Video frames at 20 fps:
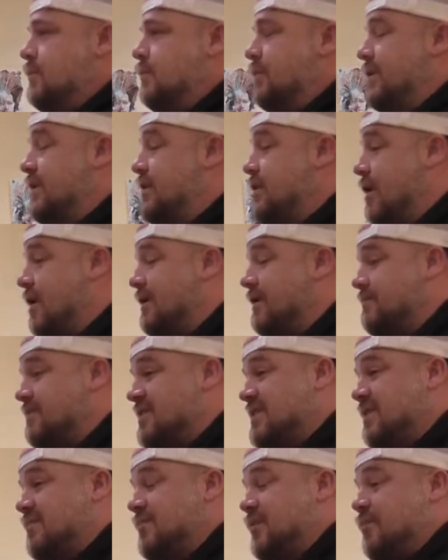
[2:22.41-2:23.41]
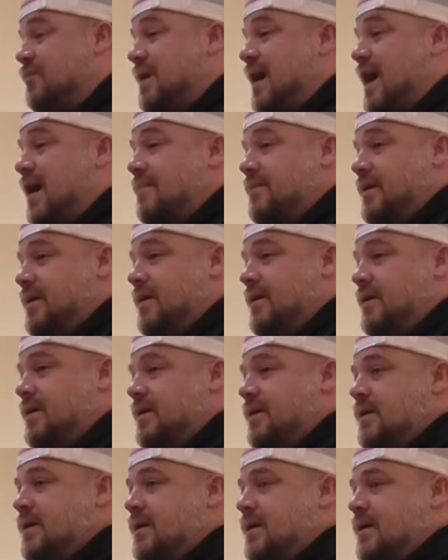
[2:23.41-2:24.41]
We called him Simple Bobby.
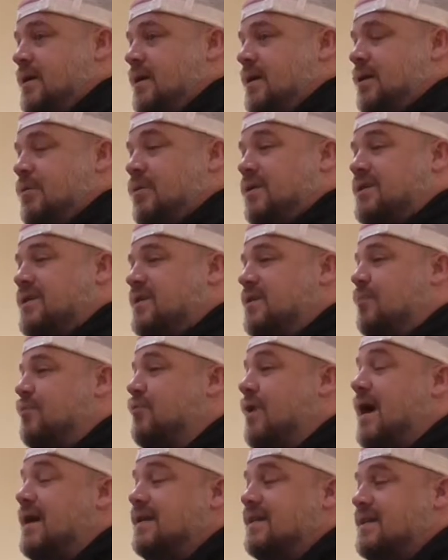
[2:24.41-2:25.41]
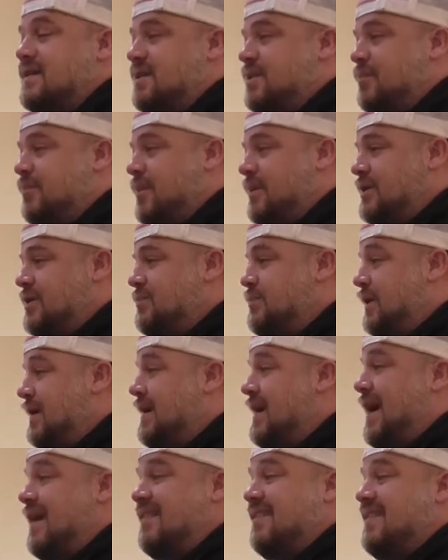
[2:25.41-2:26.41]
He wasn't the brightest of the bunch, but
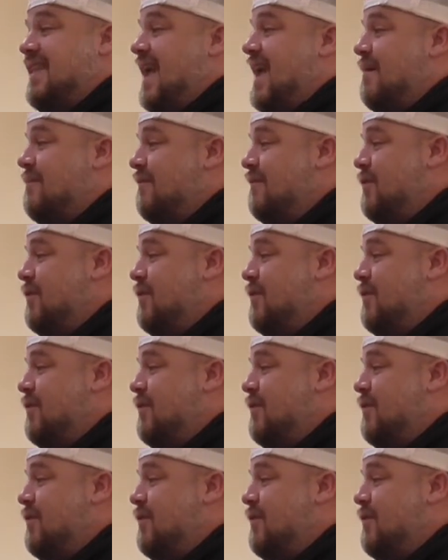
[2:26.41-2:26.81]
goddamn,